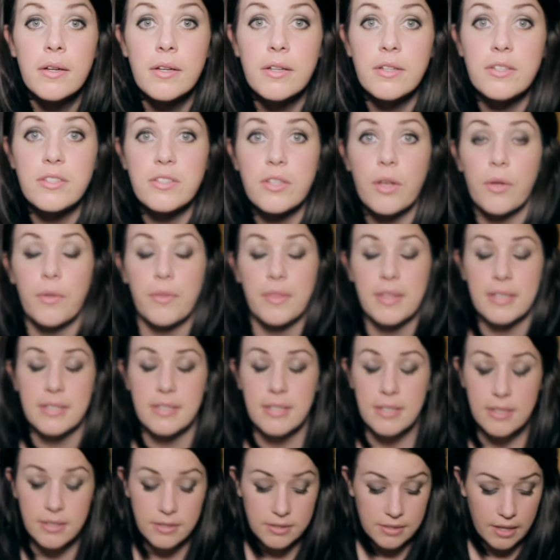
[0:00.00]
So
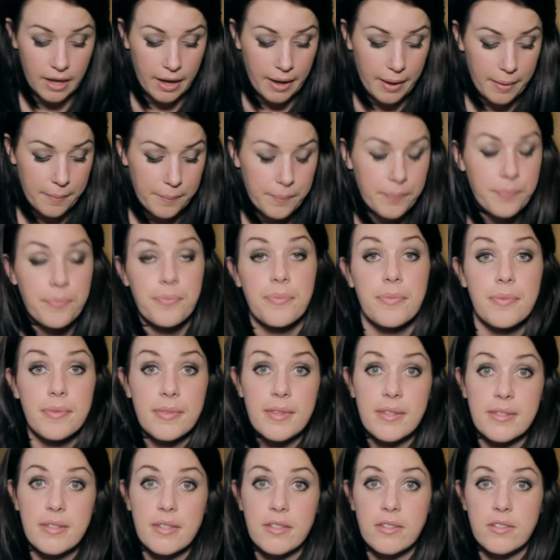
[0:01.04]
this is
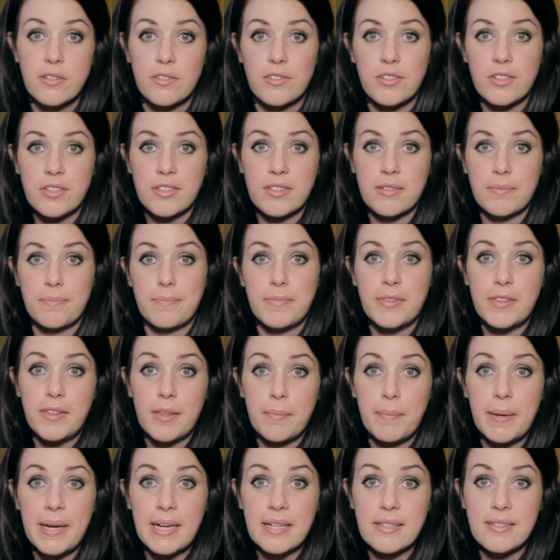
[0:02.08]
just
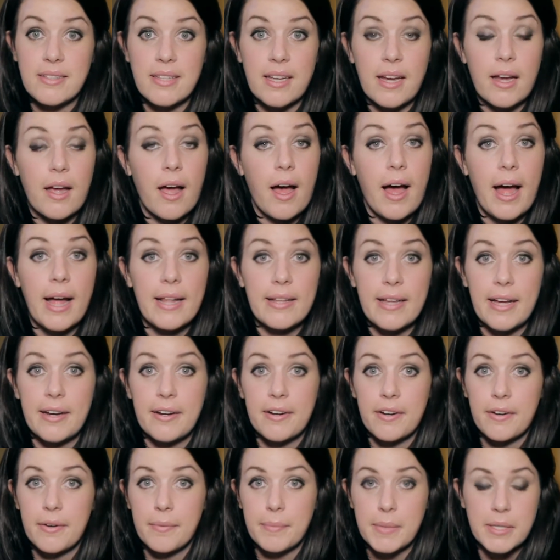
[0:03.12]
the basic
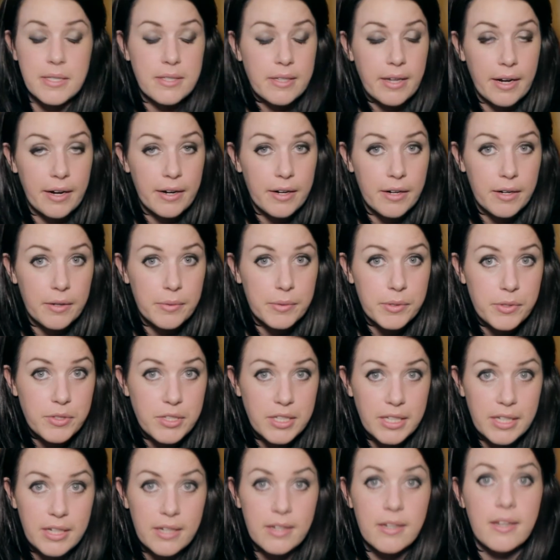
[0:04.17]
eyeliner or mascara
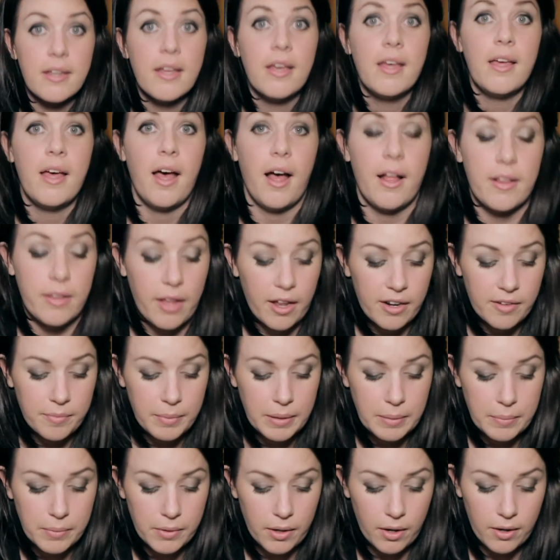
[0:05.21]
routine. A lot of
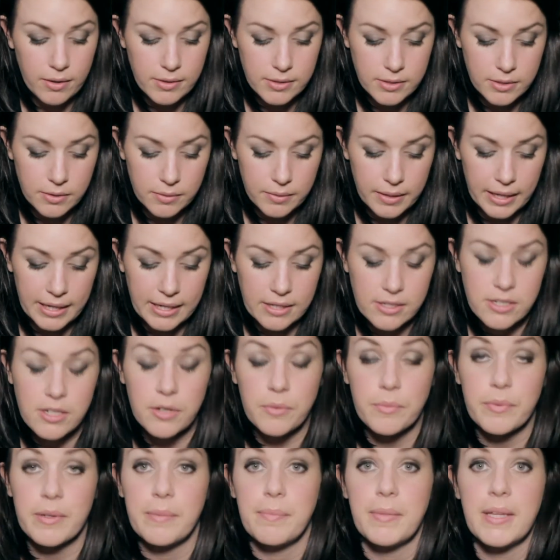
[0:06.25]
people also like
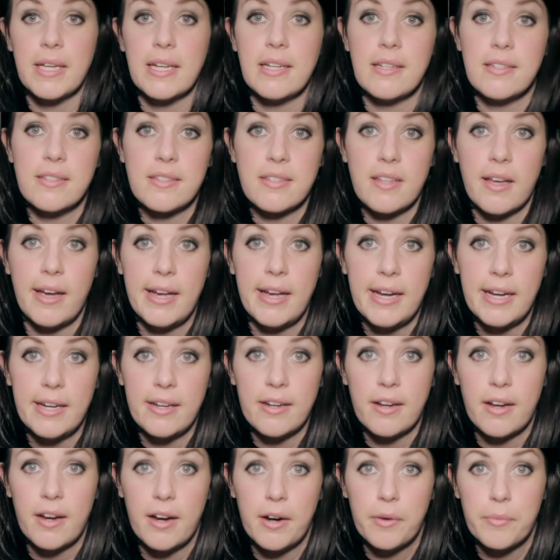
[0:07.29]
to rim the
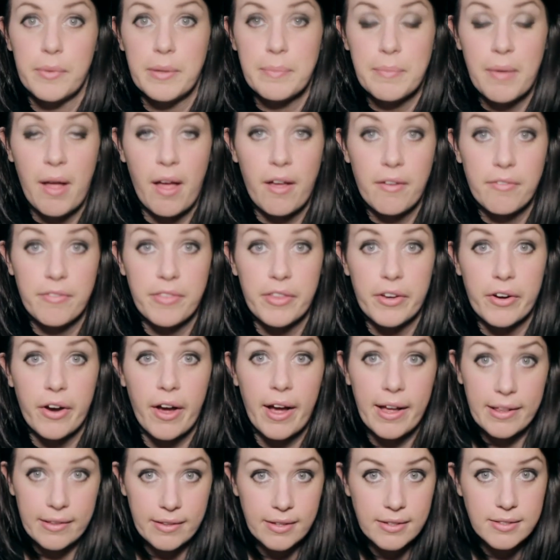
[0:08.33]
inside rim of their
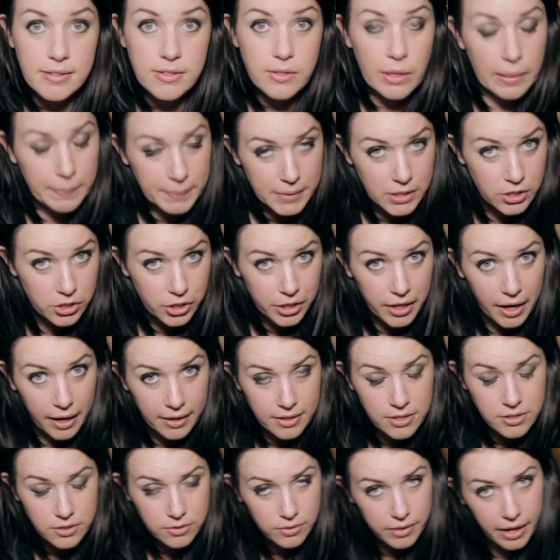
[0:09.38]
eyelids. So I'm gonna show you how
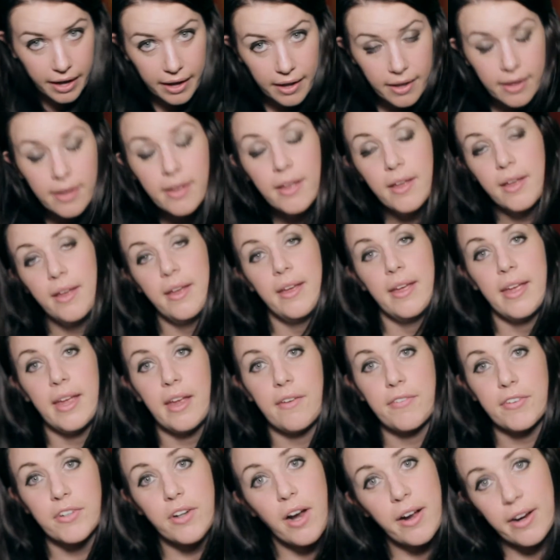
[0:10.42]
to do that.
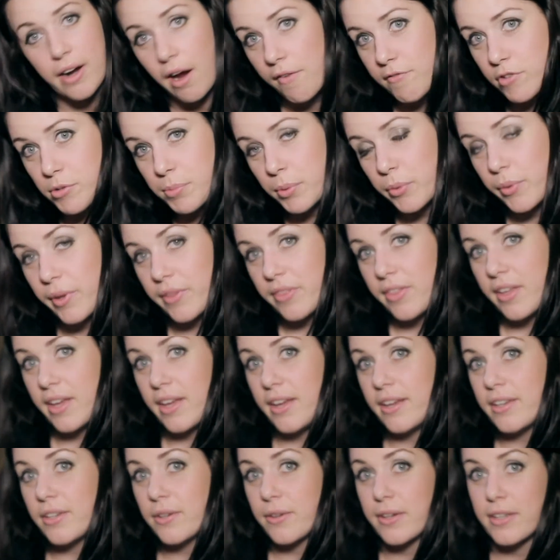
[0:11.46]
If you're not comfortable with
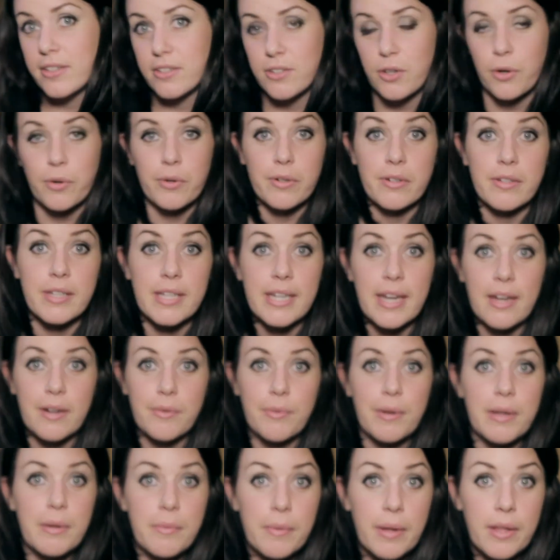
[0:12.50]
it, you can totally get
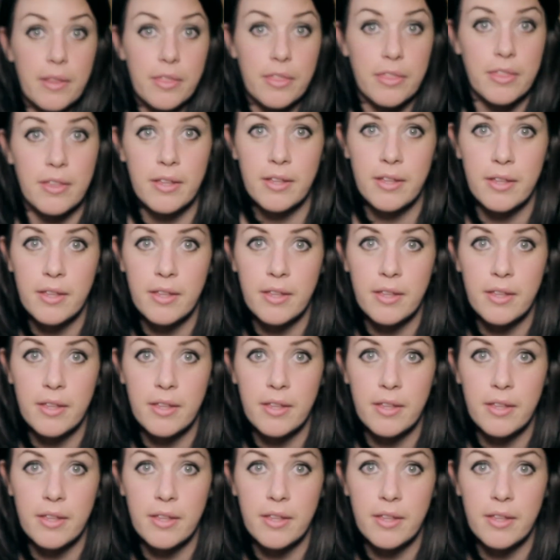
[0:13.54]
away with